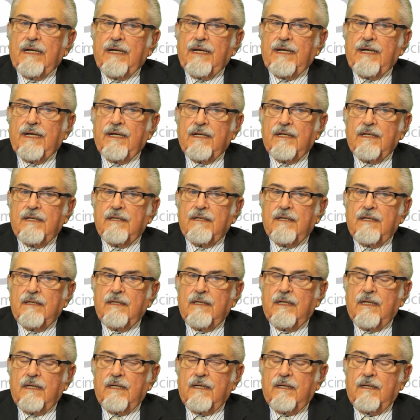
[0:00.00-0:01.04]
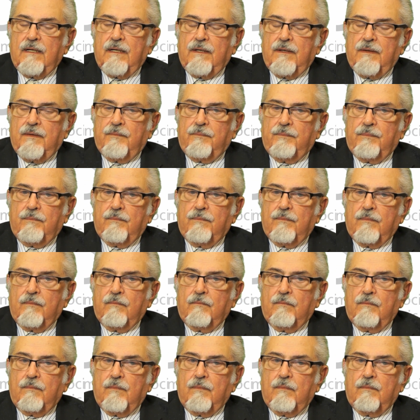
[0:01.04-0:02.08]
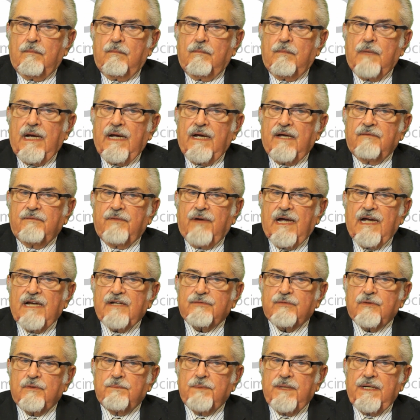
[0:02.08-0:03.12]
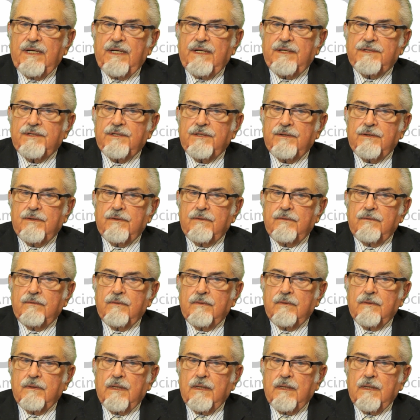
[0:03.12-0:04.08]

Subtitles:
And my advice would be to